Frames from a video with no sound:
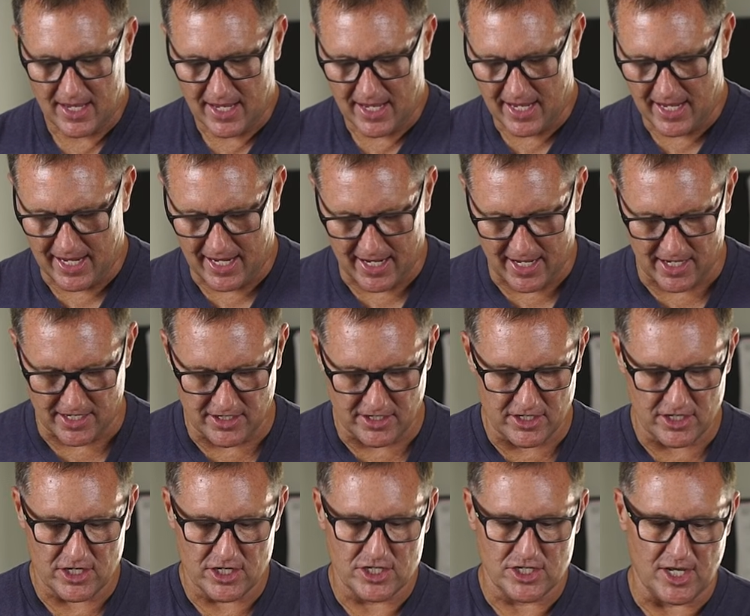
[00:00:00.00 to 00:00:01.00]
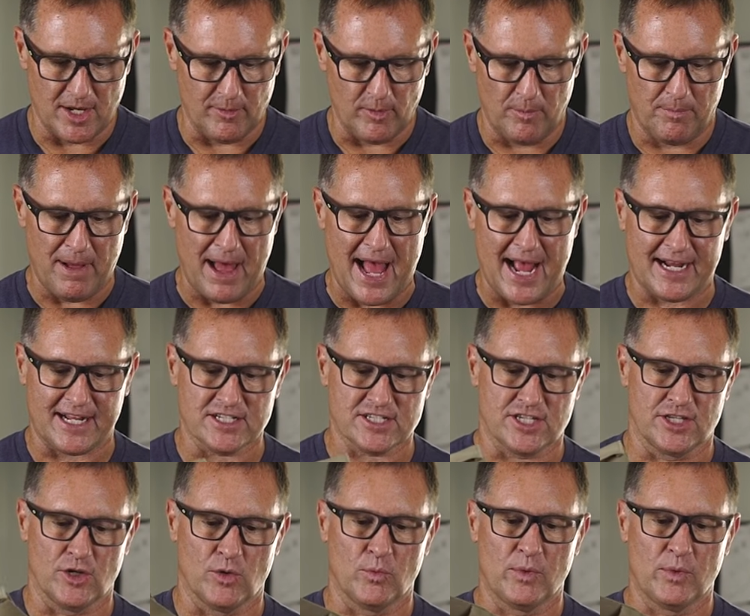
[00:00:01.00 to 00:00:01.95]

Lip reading: and double pockets in the